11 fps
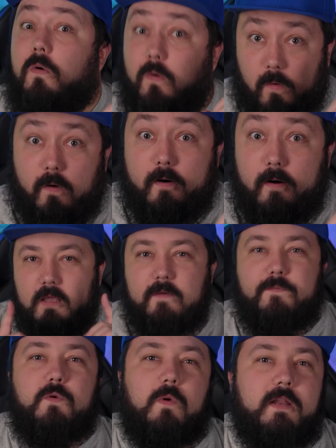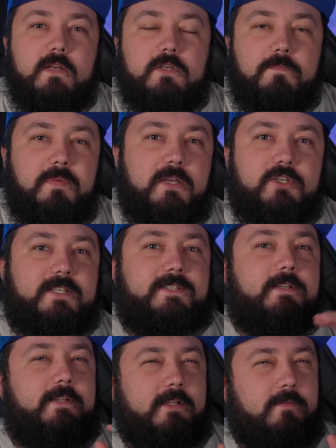Or, if you want it to be just
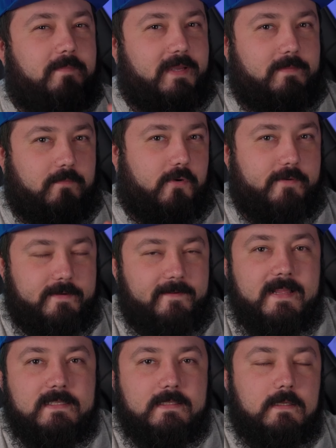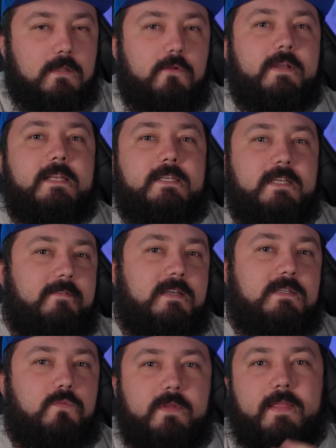a little bit more advanced, look at
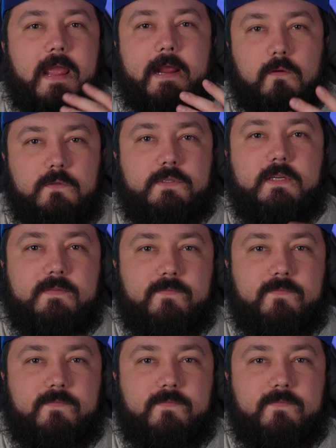TVs with acoustics